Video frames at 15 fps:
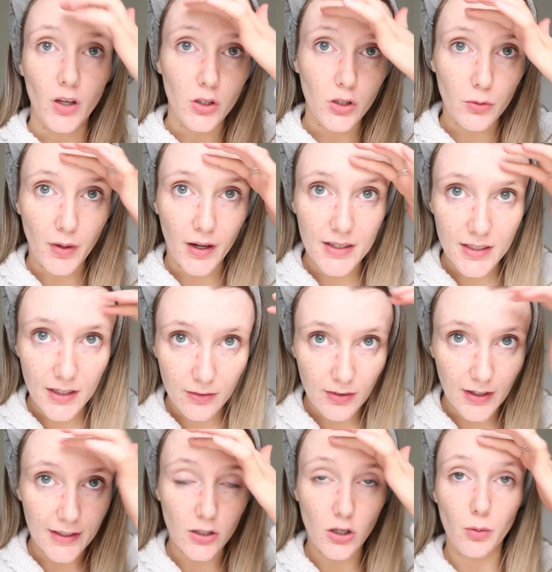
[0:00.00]
You might have
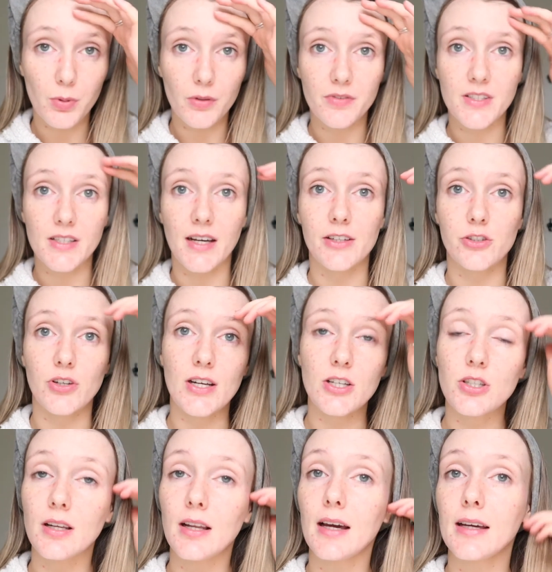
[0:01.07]
like a couple of
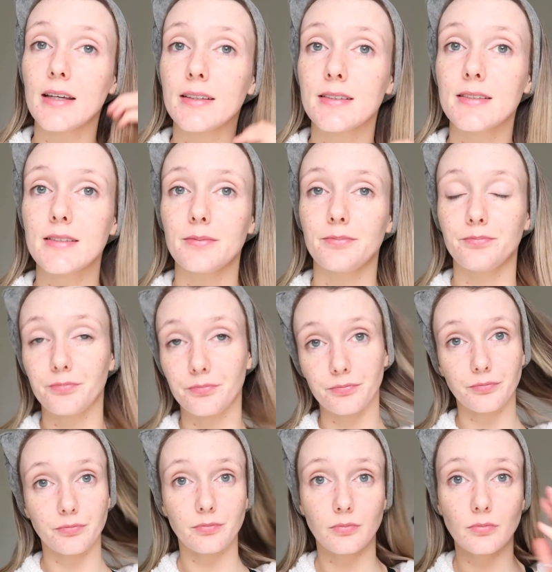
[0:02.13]
dehydration lines
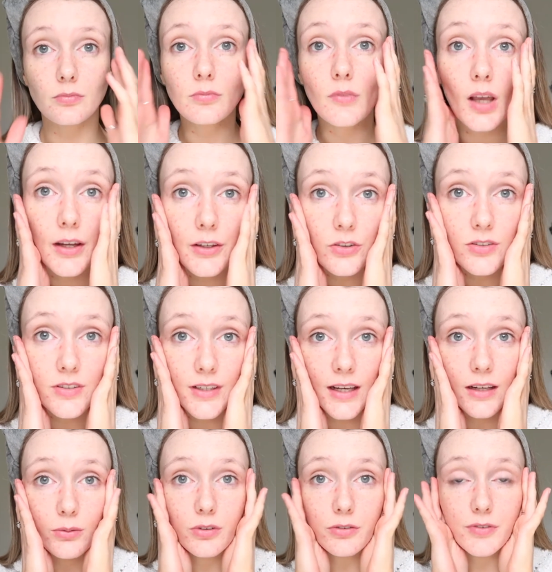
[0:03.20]
and your
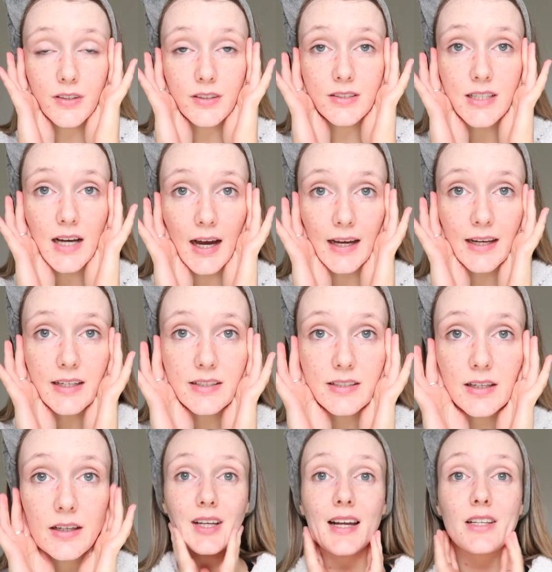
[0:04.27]
skin will feel
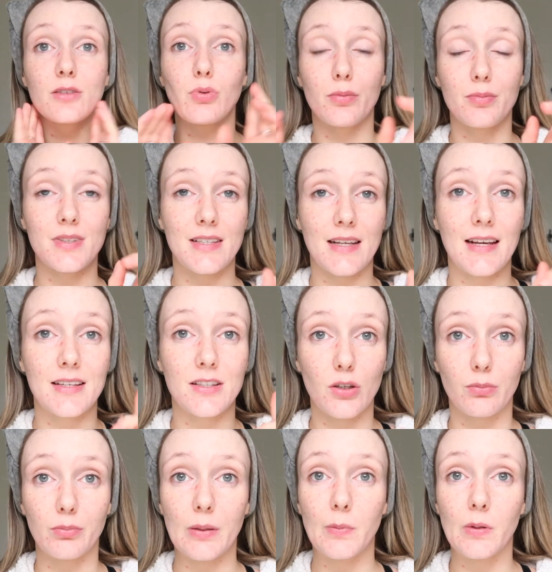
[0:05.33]
tight. That is one mistake
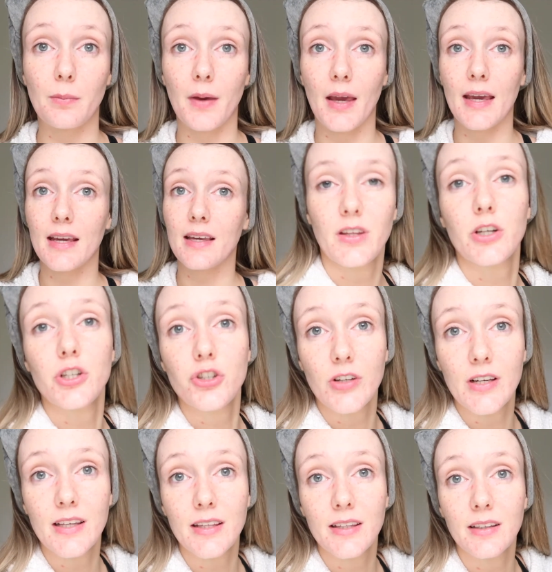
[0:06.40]
some people make. They're
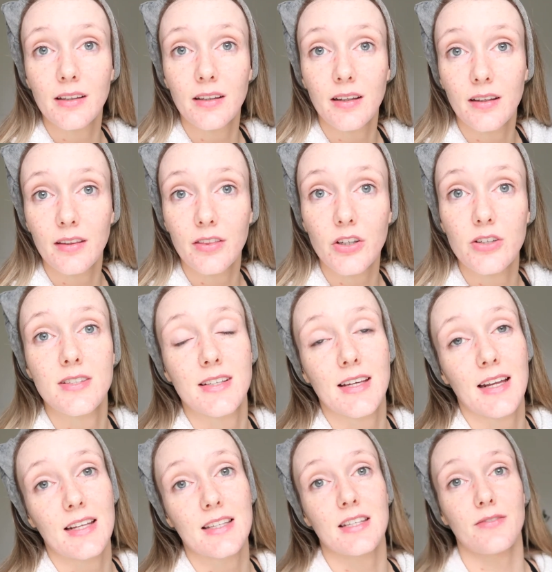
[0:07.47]
treating their
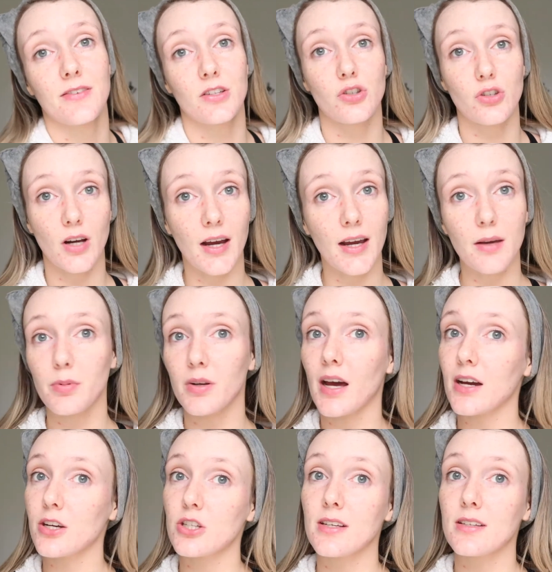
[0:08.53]
skin as if it's dry, but
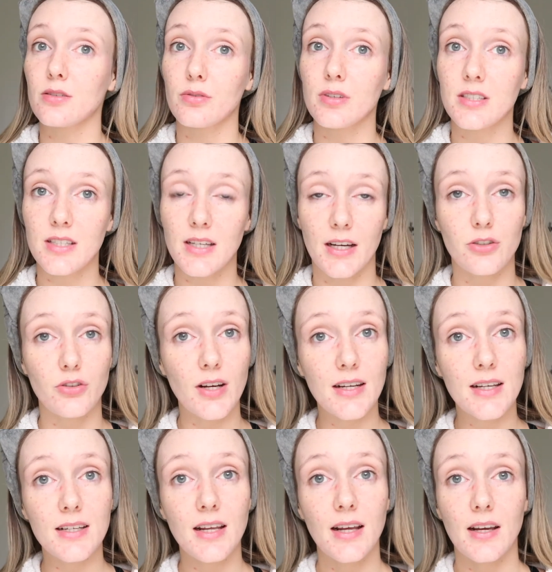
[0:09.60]
actually it's only
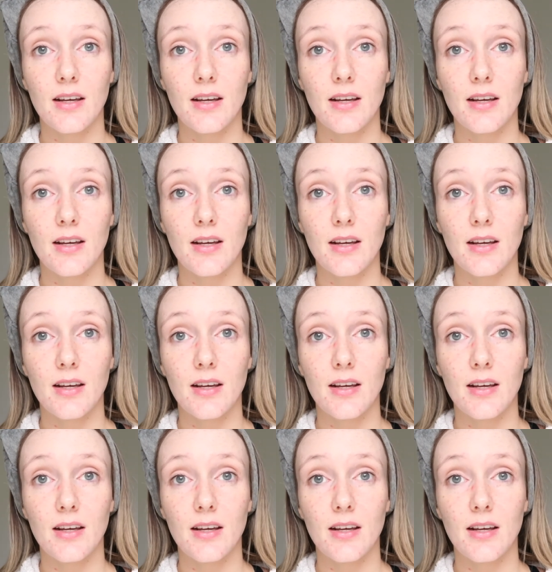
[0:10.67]
dehydrated.